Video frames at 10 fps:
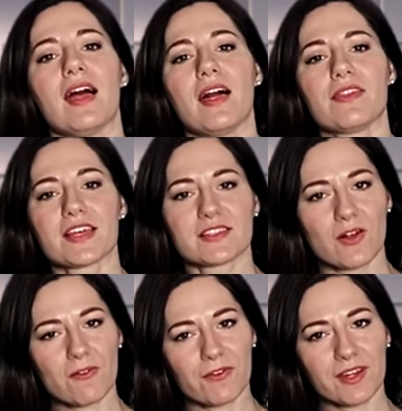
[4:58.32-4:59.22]
That's all
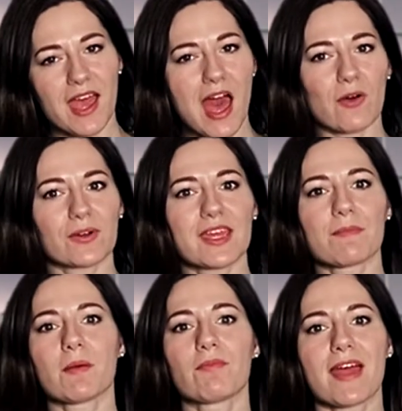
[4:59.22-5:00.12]
for now. Keep
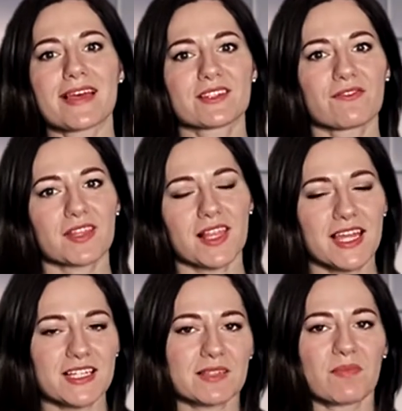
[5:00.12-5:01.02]
abreast of the
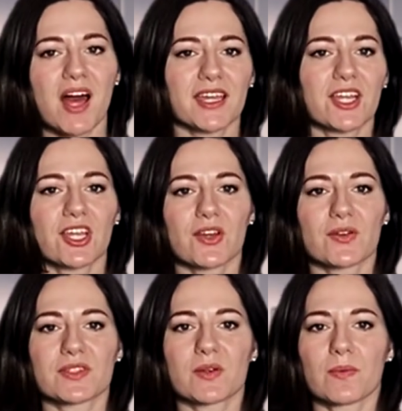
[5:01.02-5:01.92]
latest market
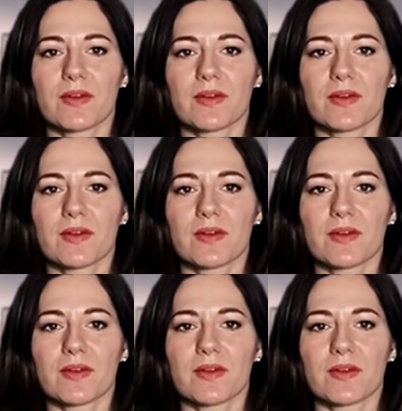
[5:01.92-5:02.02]
news with